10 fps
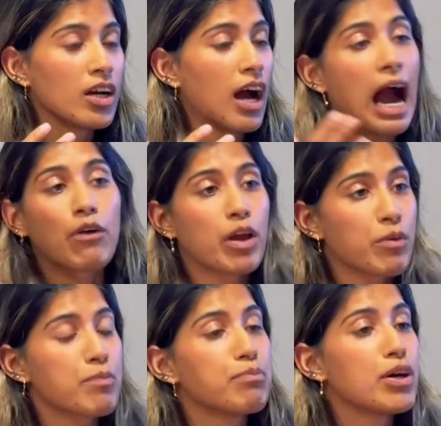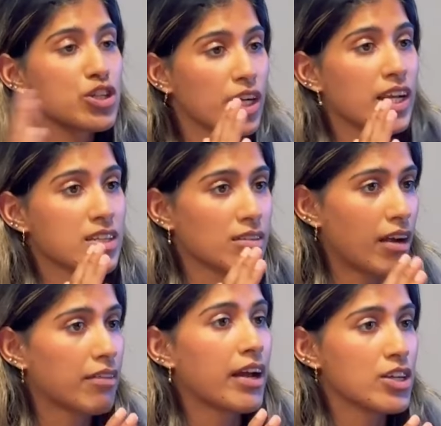how can we push it into the
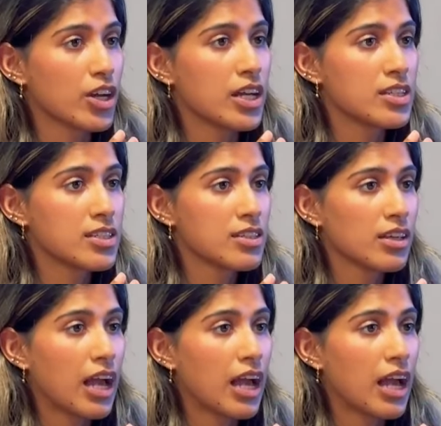right ranges?